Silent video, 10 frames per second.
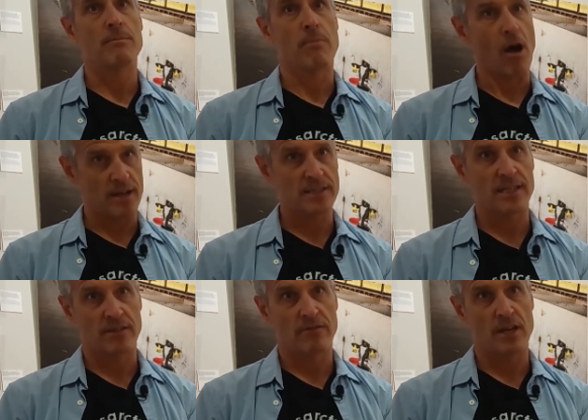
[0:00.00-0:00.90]

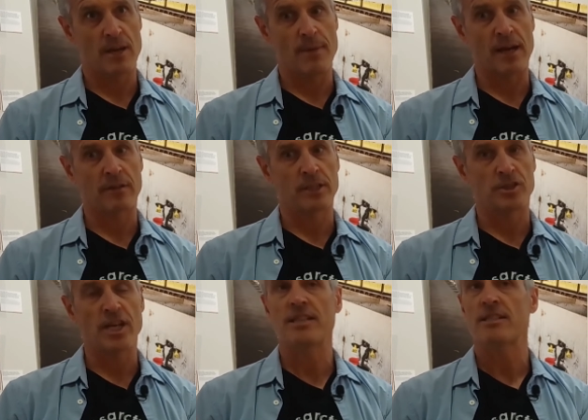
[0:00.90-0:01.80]
positive about
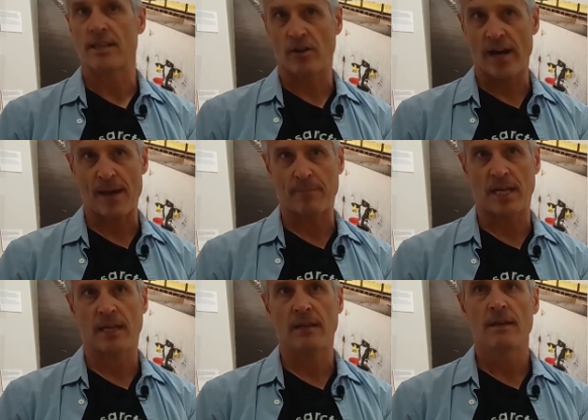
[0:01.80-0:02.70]
the changes that are
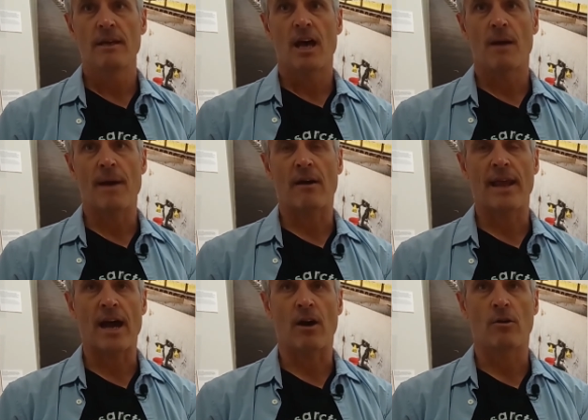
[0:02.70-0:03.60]
happening, about
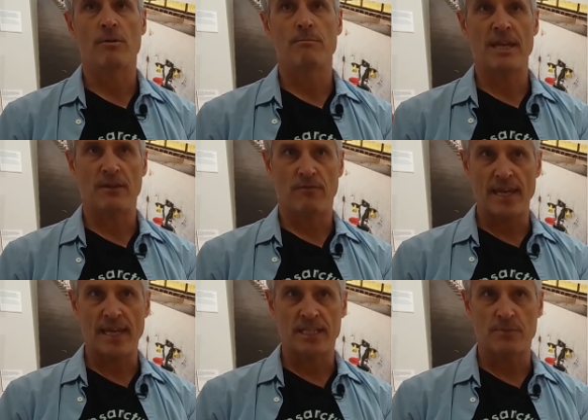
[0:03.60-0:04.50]
how being
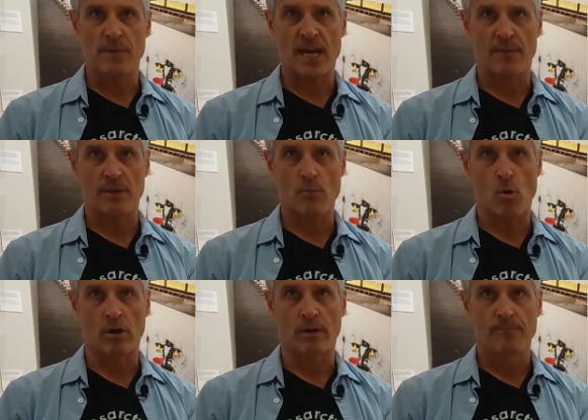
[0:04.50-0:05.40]
vegan is becoming
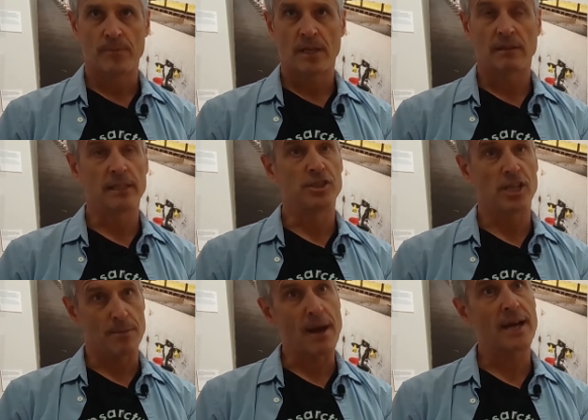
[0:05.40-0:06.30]
more
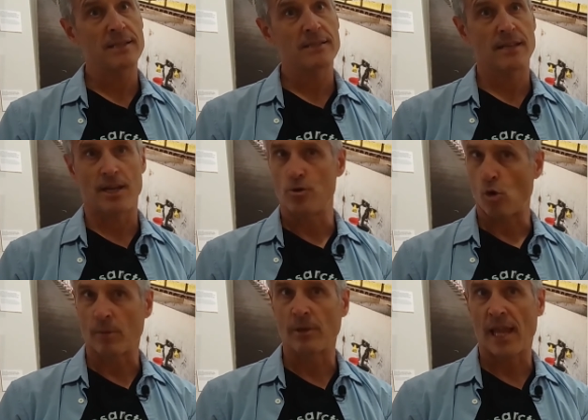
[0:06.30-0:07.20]
legitimized and
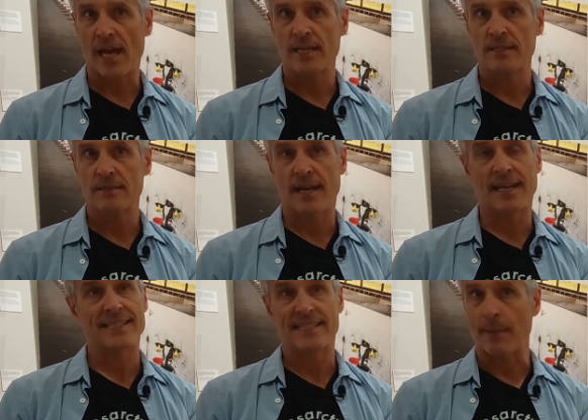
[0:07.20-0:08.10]
normalized and
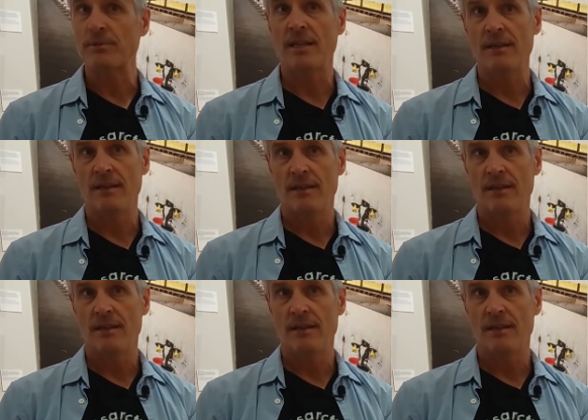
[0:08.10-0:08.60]
accepted